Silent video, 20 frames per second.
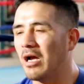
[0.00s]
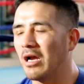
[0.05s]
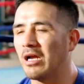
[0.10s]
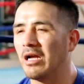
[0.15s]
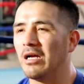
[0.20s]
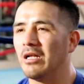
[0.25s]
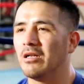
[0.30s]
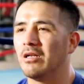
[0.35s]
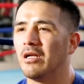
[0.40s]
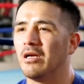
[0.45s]

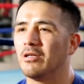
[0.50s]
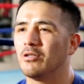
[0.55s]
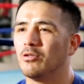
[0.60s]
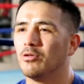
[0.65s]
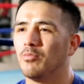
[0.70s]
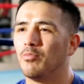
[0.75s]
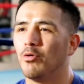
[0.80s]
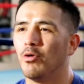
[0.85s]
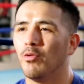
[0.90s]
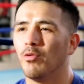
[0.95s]
got like to a
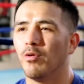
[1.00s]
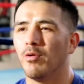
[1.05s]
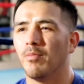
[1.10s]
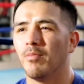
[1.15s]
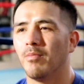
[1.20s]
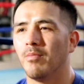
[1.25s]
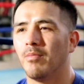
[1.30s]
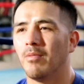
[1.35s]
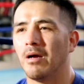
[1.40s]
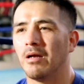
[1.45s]
point where
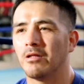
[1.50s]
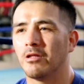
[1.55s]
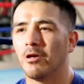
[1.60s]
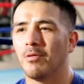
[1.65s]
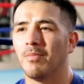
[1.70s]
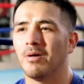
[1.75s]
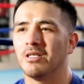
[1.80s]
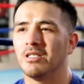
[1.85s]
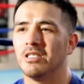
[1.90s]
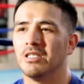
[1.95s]
I thought
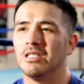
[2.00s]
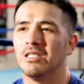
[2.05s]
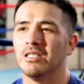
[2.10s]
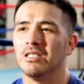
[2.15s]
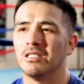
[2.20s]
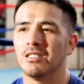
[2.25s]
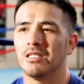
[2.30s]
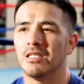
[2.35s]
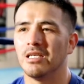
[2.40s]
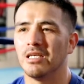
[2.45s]
my shit didn't
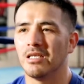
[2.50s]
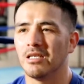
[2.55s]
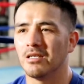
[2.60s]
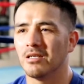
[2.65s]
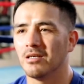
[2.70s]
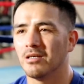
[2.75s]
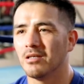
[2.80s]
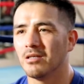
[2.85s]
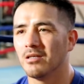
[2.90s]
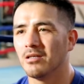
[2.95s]
stink.
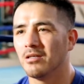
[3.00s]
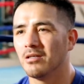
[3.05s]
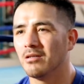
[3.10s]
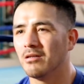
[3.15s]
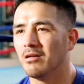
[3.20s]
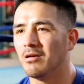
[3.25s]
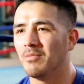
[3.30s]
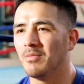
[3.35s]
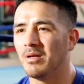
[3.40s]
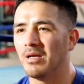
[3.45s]
You
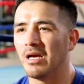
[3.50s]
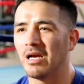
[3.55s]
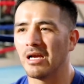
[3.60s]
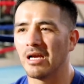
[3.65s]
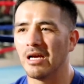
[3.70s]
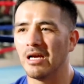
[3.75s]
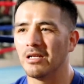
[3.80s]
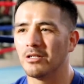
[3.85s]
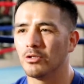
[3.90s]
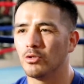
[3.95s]
know what I mean? I
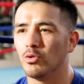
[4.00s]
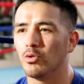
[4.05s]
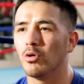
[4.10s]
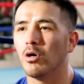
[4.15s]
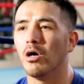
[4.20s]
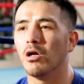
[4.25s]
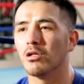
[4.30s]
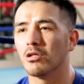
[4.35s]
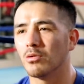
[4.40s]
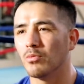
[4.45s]
got too
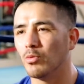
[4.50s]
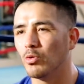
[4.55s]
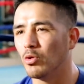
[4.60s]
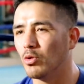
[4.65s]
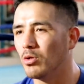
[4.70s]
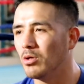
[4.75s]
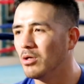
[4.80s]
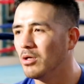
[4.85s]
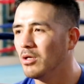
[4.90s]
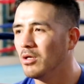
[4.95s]

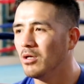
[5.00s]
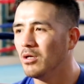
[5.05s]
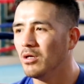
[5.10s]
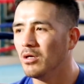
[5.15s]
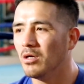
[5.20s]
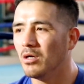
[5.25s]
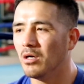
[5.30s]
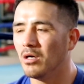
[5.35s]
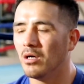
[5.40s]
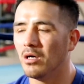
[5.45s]
comfortable.
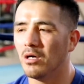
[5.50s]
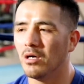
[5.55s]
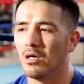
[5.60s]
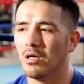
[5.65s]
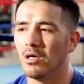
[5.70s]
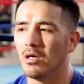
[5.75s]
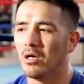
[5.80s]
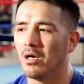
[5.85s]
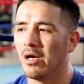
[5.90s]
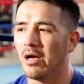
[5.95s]

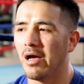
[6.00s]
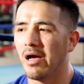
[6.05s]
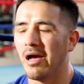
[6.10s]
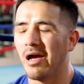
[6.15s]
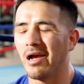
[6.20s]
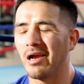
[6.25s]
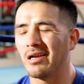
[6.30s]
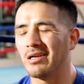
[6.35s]
I